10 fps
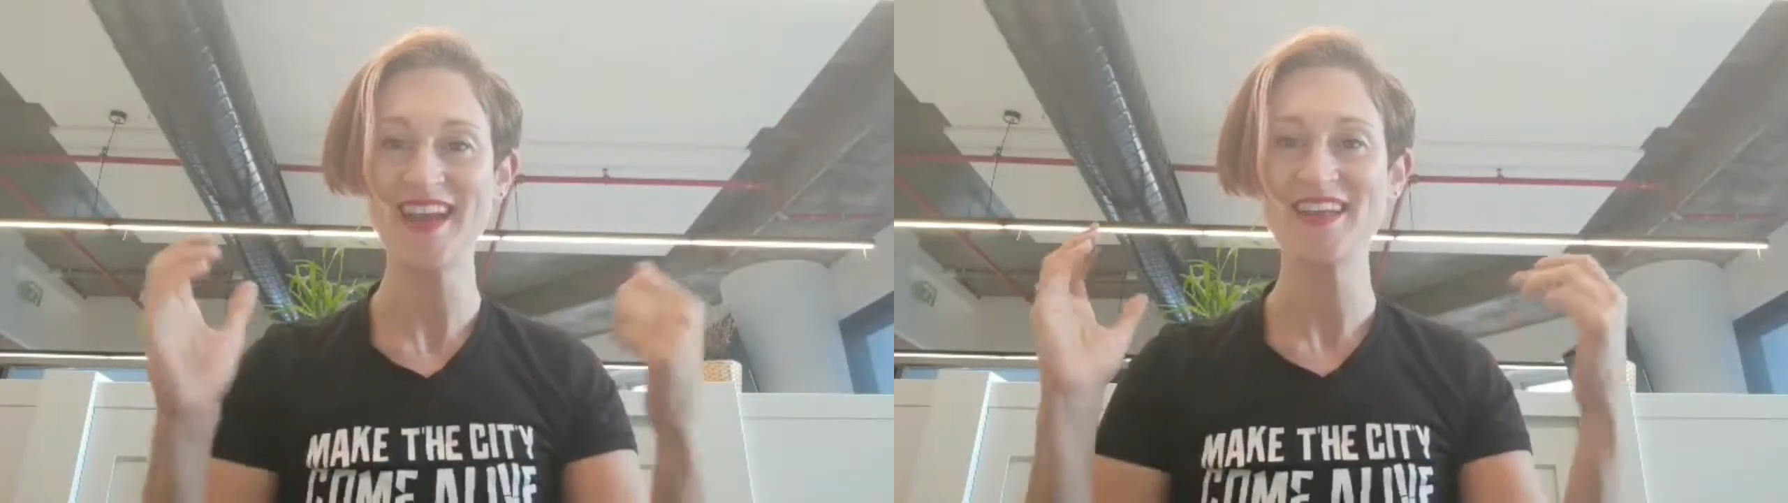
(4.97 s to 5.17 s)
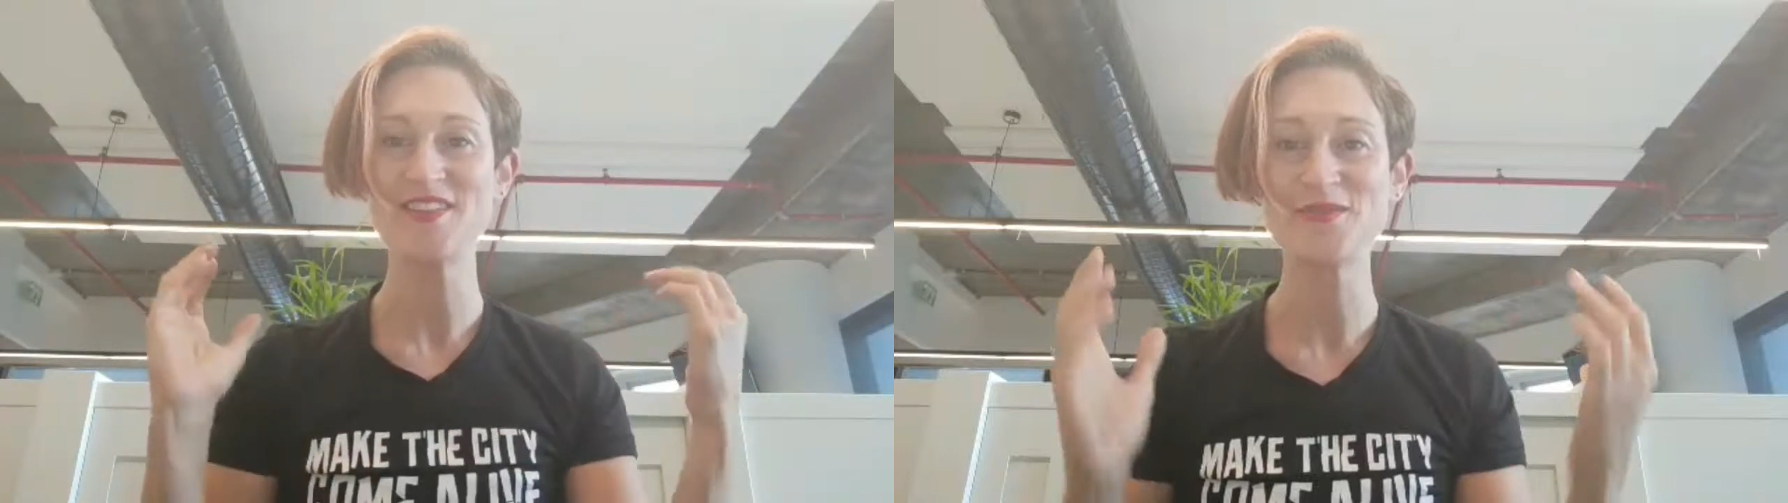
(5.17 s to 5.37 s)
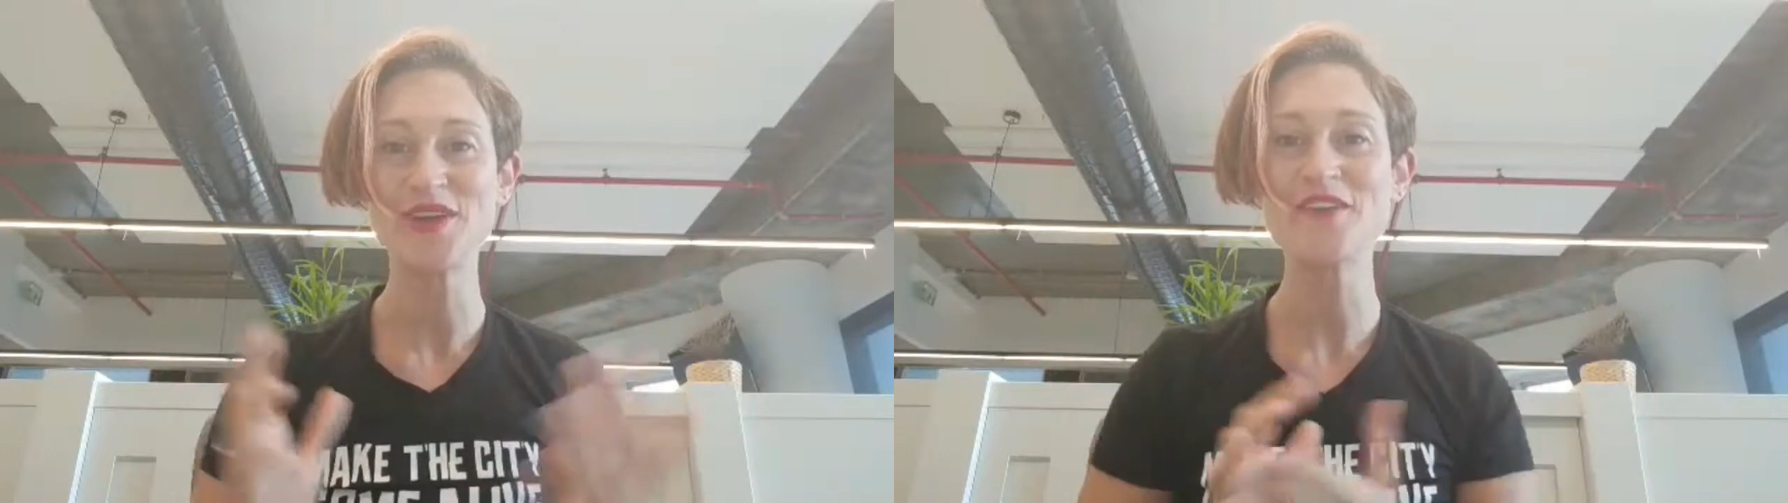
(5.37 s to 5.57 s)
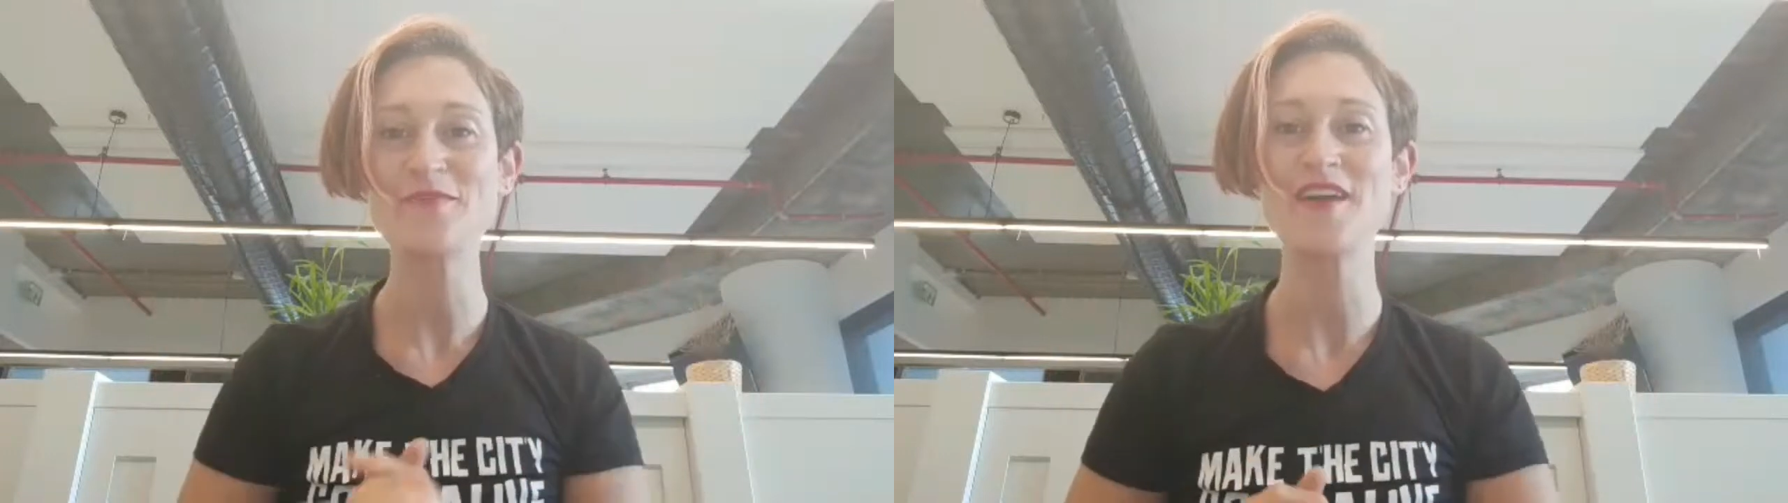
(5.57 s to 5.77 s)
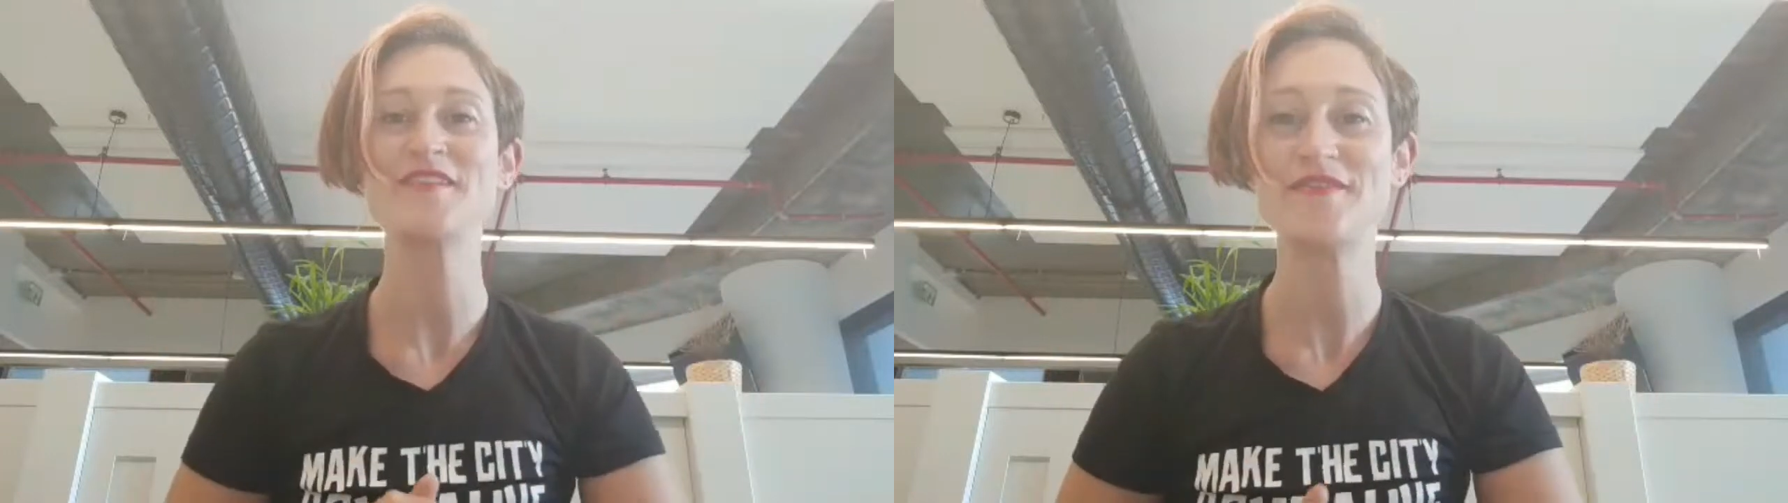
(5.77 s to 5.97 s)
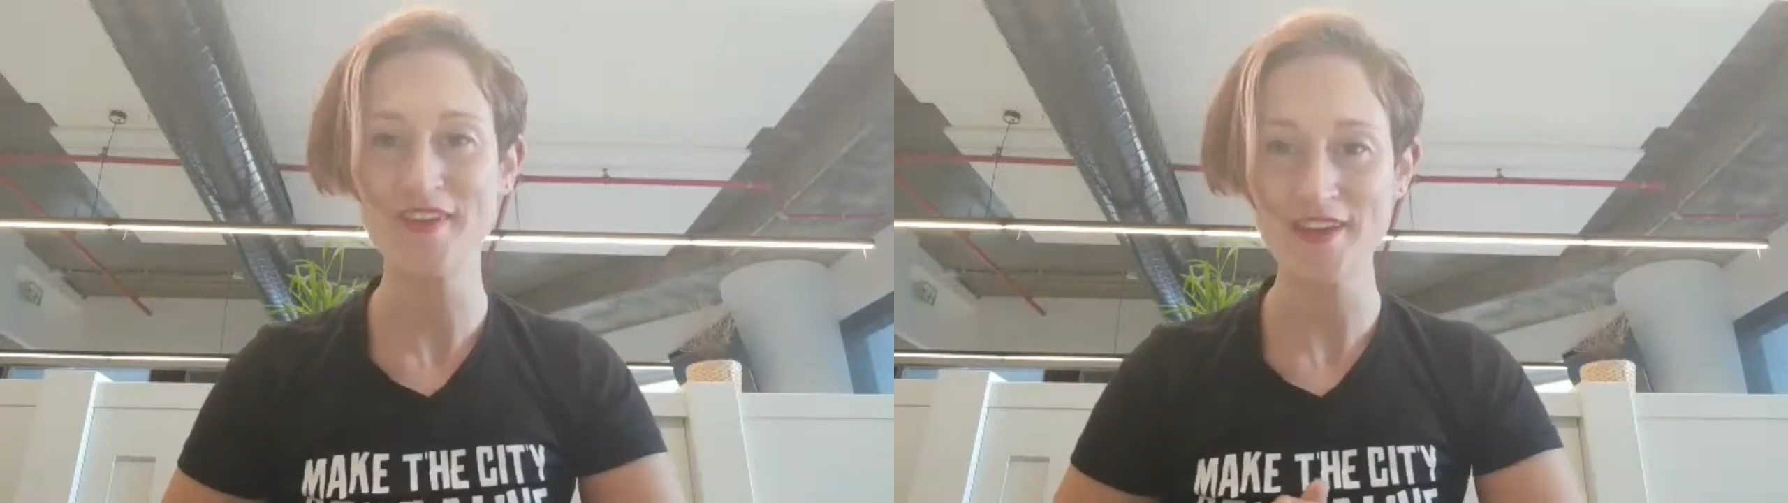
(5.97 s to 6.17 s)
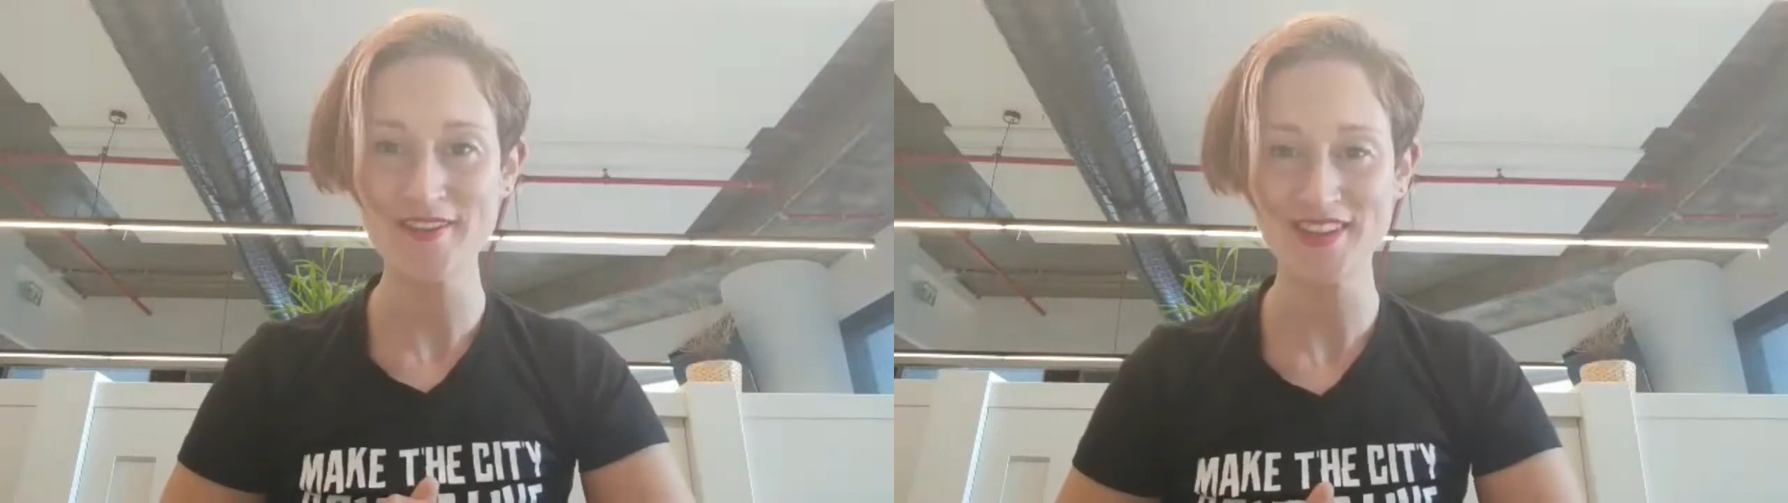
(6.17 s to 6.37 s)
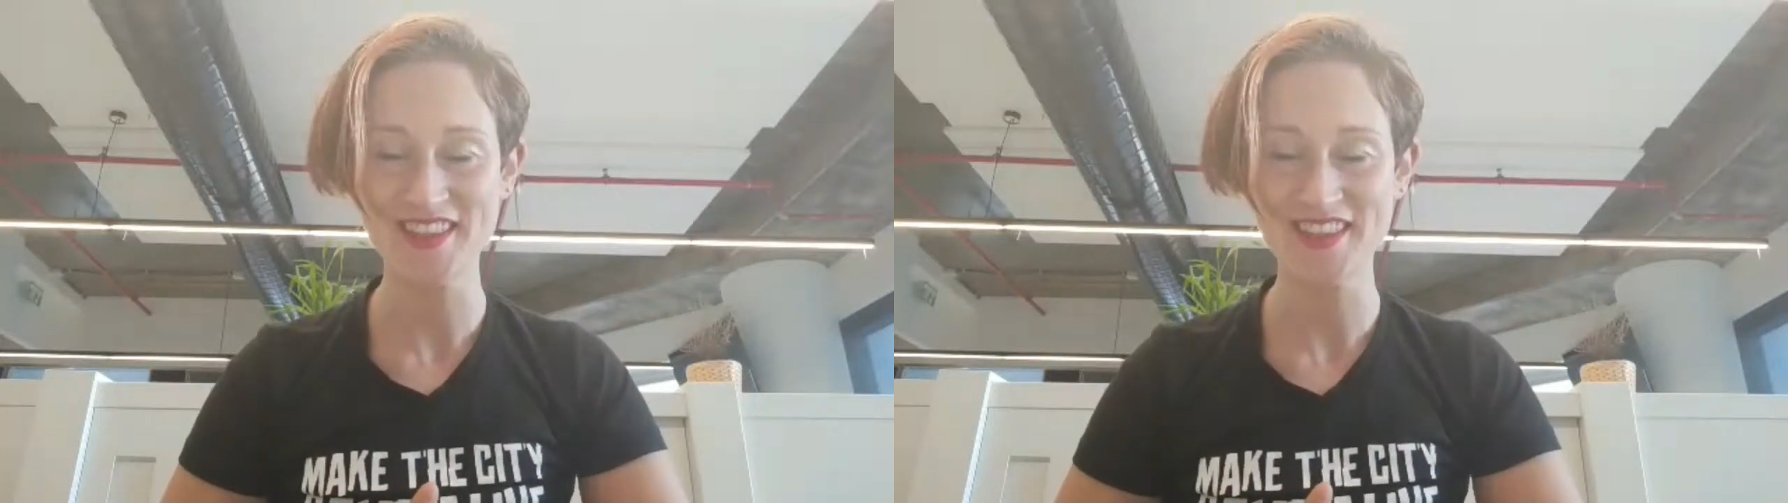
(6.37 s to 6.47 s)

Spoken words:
three of my favorite